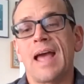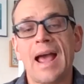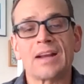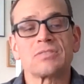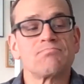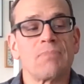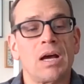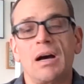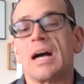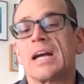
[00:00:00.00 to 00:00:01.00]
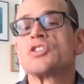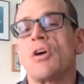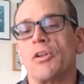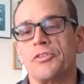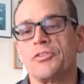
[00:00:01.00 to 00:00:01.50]
a
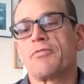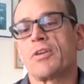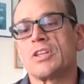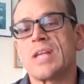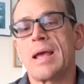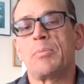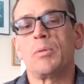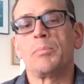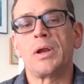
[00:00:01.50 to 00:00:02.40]
consultant, for example,